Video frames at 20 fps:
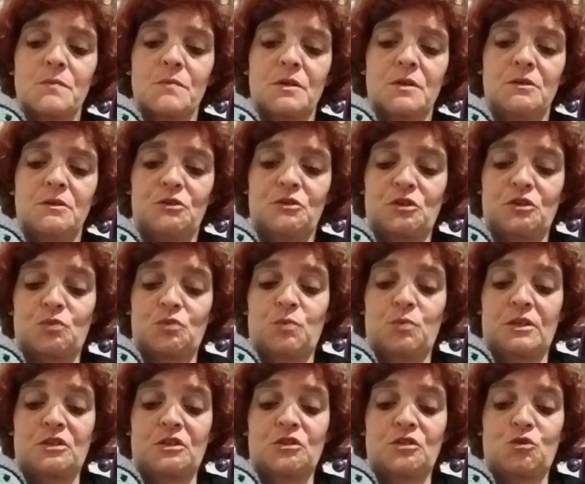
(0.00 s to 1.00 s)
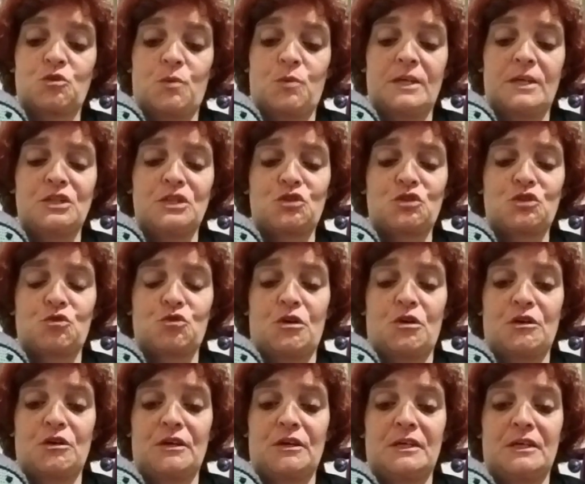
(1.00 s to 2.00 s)
just wasn't quite
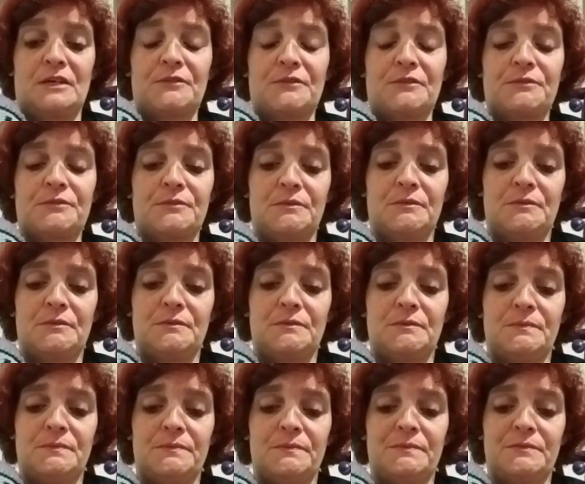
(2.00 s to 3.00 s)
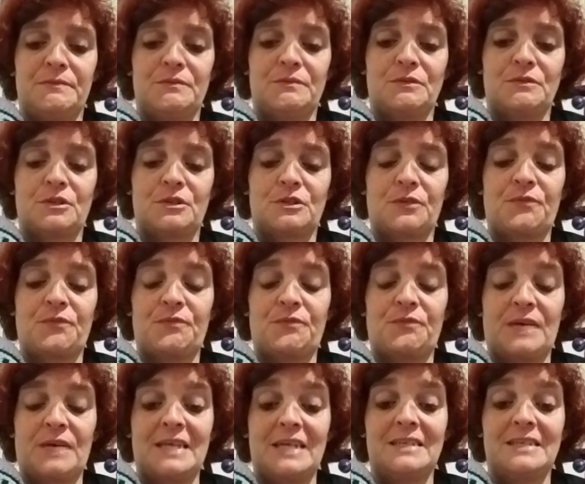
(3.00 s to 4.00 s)
strong enough to
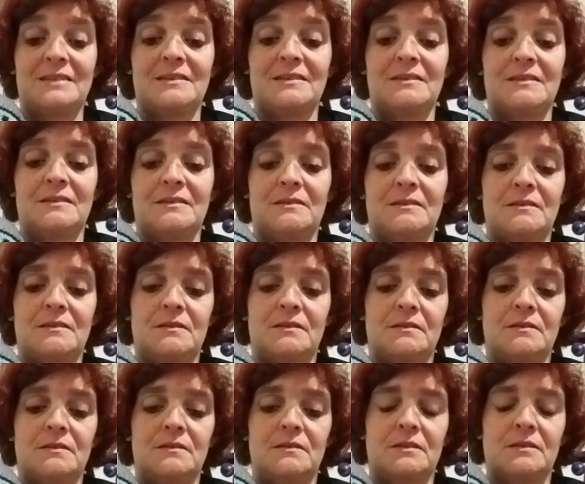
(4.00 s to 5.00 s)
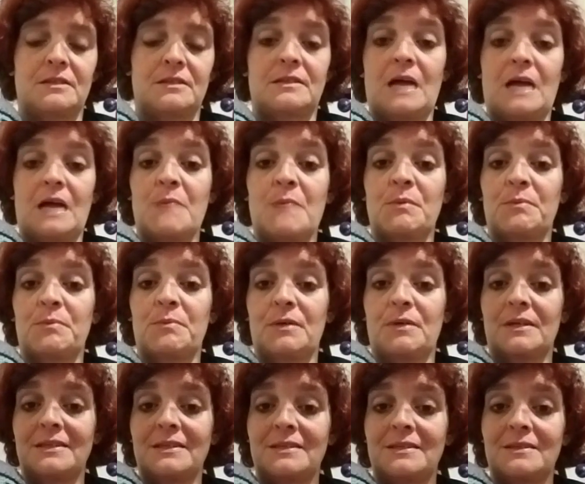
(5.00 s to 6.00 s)
fight the
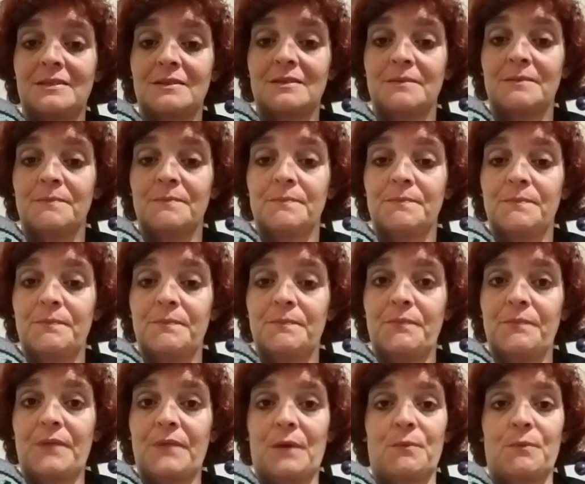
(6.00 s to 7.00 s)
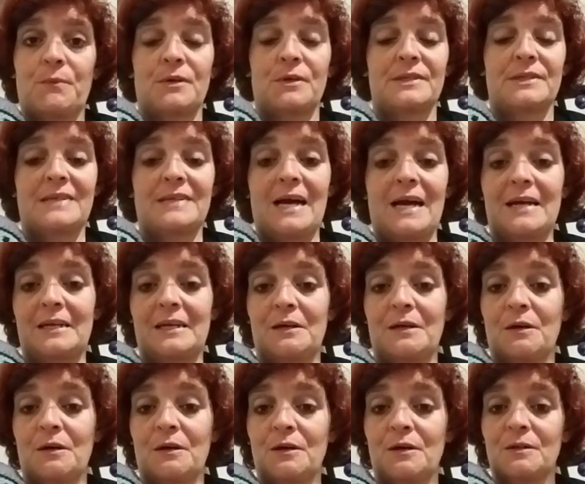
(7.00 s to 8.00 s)
cyberbullies that were
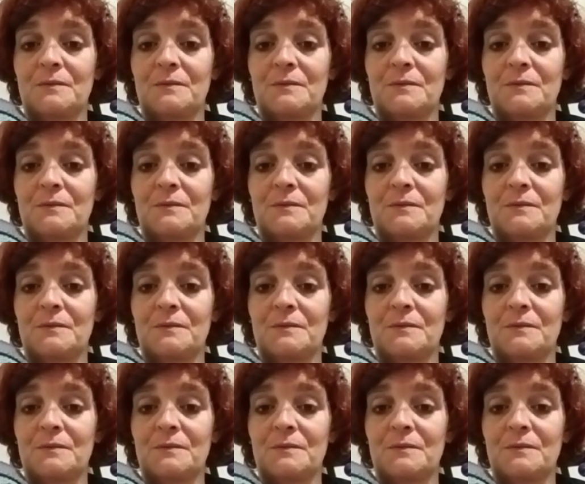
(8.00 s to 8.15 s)
attacking her.